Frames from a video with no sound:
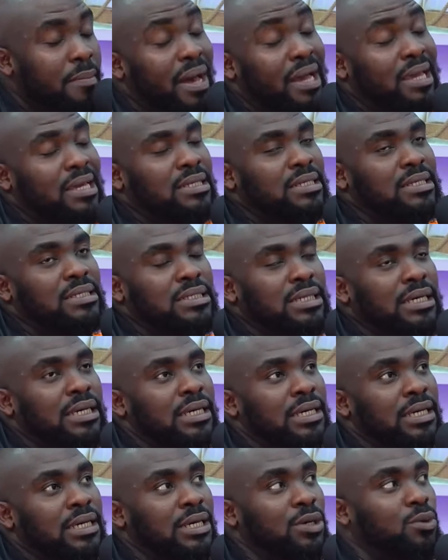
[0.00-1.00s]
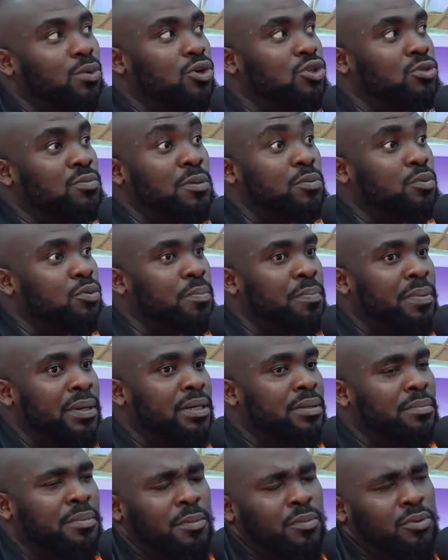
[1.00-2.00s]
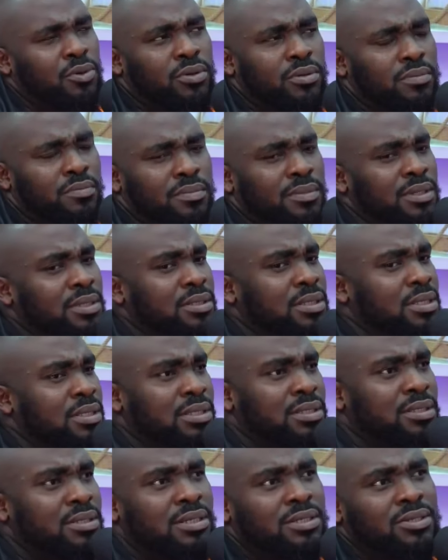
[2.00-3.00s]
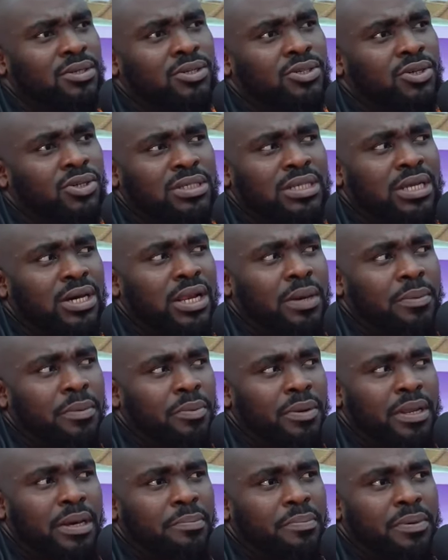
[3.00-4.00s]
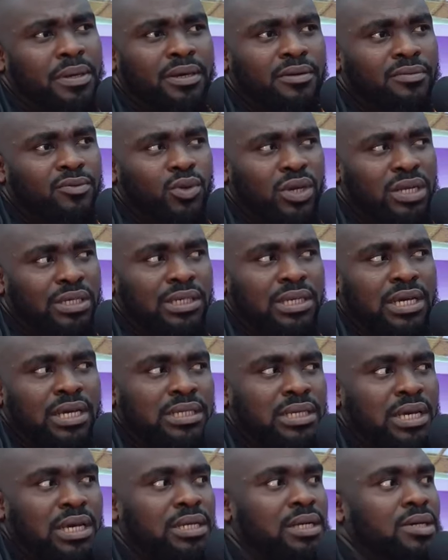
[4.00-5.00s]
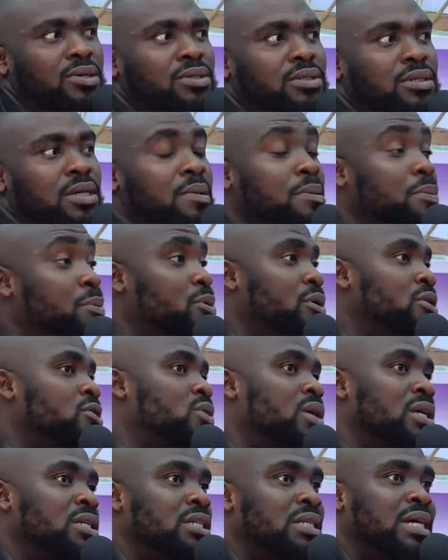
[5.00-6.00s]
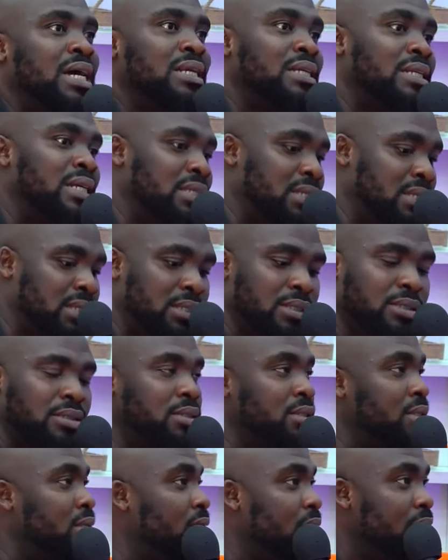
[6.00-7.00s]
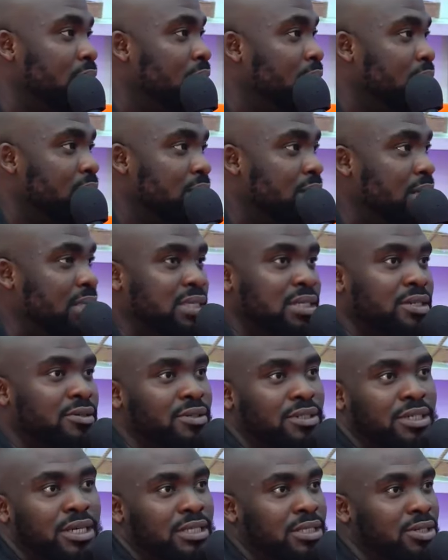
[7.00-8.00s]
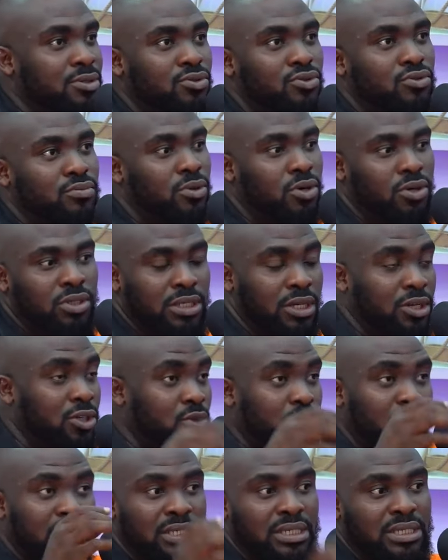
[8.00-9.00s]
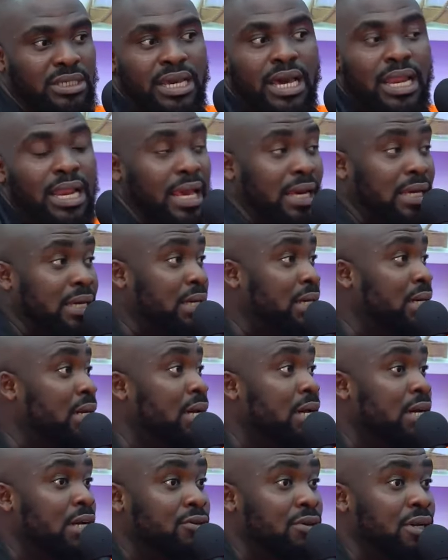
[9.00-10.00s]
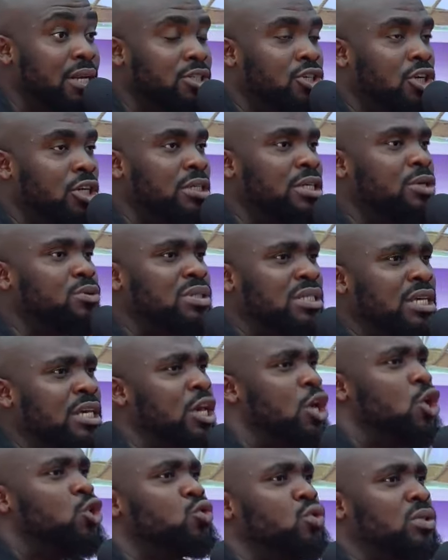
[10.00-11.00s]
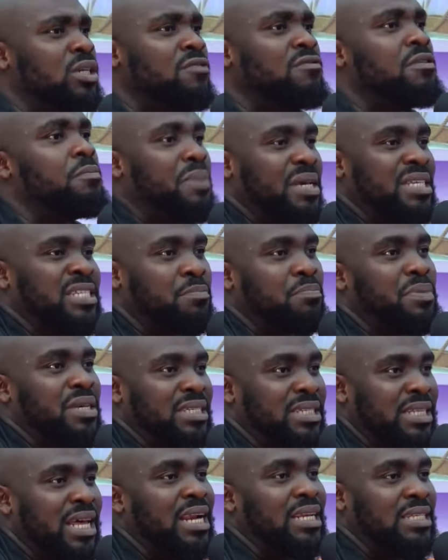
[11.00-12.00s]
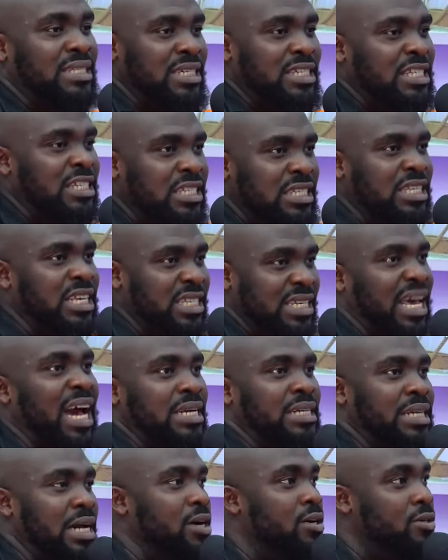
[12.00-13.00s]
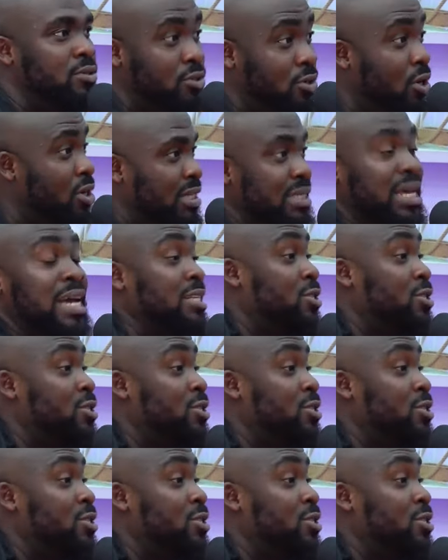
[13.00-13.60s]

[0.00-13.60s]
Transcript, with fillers: back in the day, it was people pay people. It's this is it's not just now that people are paying to engineer scandals. People used to engineer dating, rumors. dating, dating rumors. They used to engineer like relationships. They would say to give the person personality, it needs a scandal. Do you understand?